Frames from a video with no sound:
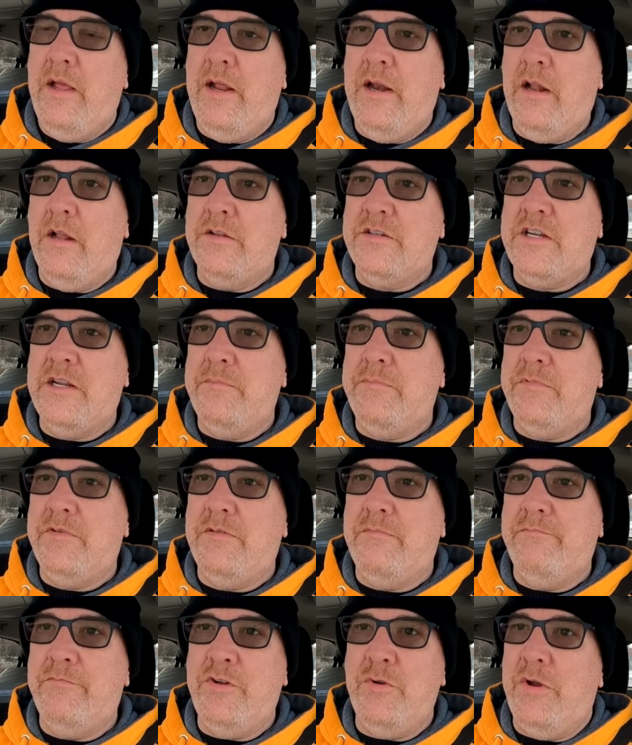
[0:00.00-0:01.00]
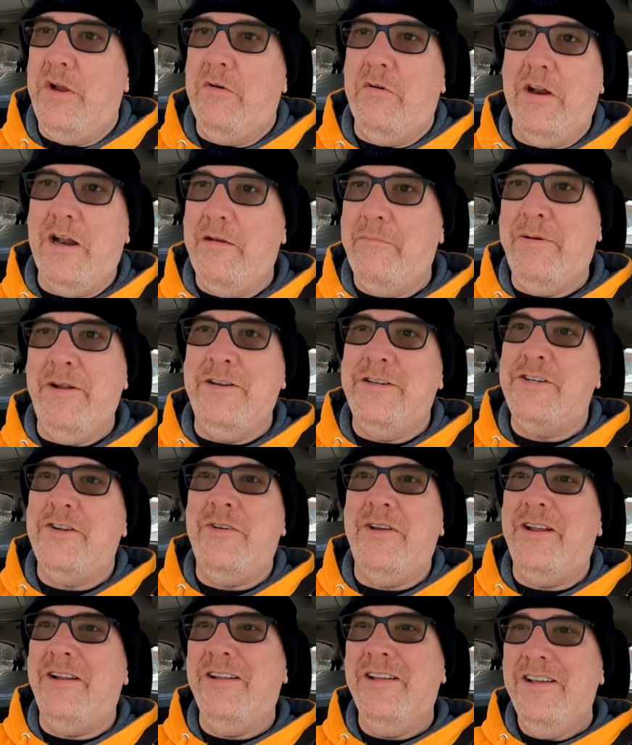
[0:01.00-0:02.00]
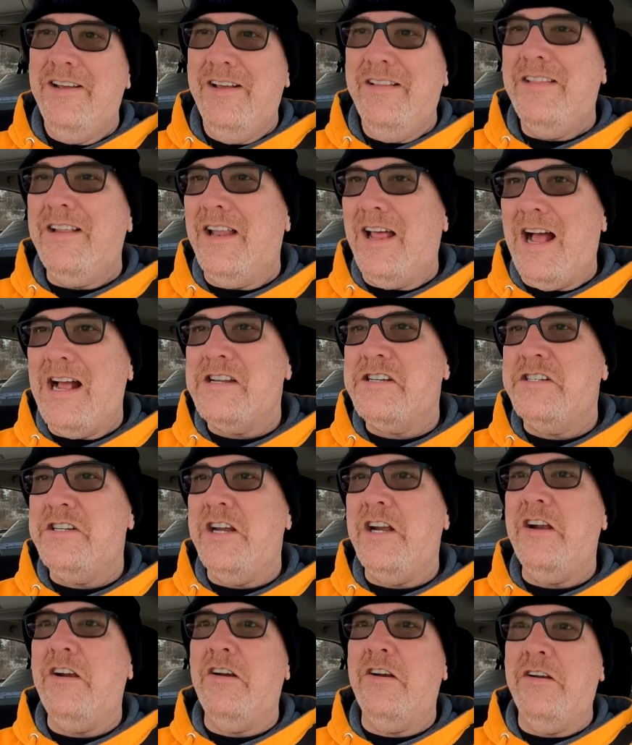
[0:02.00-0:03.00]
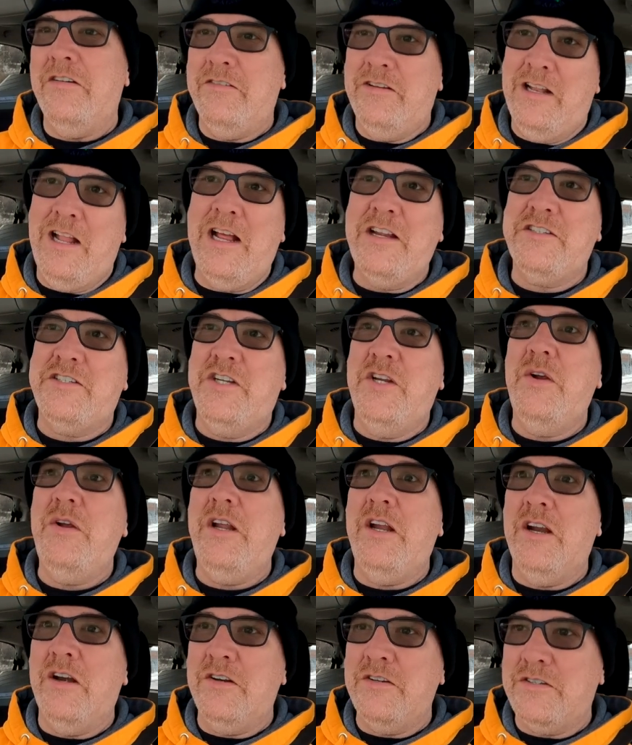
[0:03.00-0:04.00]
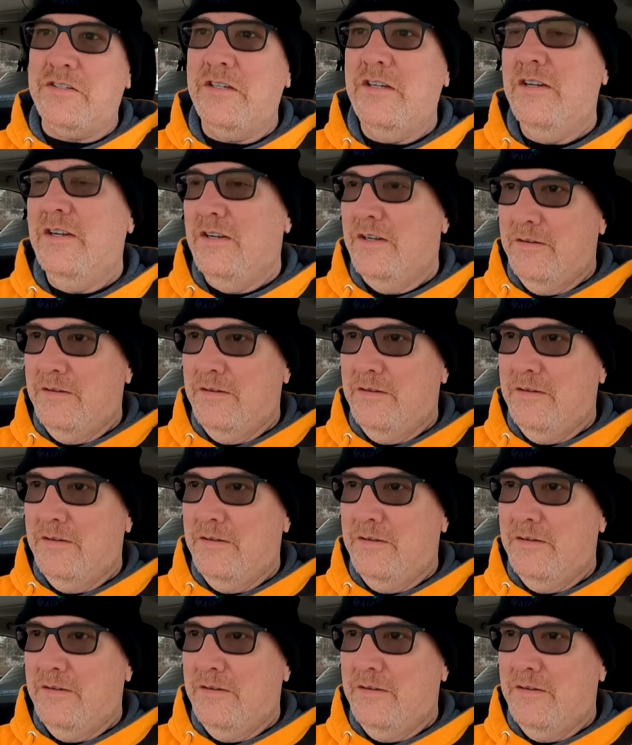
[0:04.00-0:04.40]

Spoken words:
and I'll just keep doing what I've been doing the last 2 years,